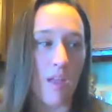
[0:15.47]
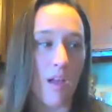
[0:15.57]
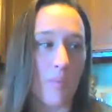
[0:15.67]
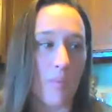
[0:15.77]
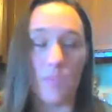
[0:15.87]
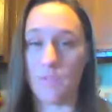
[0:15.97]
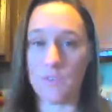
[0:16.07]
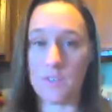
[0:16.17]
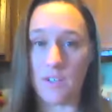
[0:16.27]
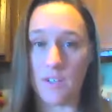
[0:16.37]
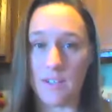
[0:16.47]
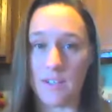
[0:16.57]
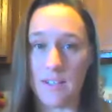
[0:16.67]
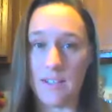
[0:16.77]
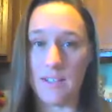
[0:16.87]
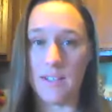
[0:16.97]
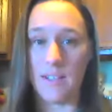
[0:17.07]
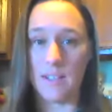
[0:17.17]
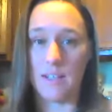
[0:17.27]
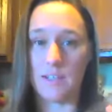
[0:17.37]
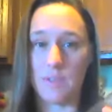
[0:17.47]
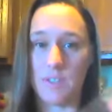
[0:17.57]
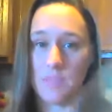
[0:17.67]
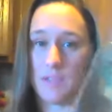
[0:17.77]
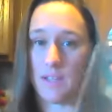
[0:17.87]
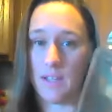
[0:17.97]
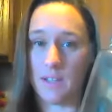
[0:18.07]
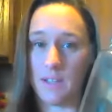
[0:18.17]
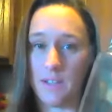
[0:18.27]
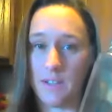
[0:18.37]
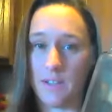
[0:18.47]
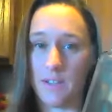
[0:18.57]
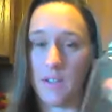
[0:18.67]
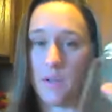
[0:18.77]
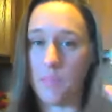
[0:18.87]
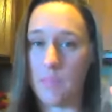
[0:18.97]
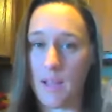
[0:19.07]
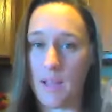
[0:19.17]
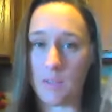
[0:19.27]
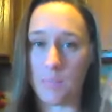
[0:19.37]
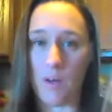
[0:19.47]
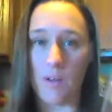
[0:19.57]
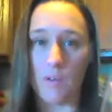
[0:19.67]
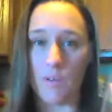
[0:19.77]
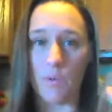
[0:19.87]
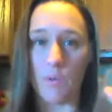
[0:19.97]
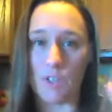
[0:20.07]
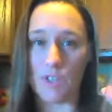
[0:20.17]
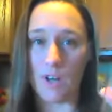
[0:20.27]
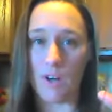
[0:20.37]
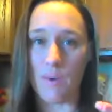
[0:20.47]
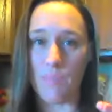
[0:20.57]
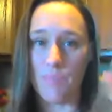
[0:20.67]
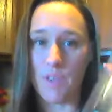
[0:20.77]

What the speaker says: The first thing you're going to need is going to be a clear plastic bottle or a jar,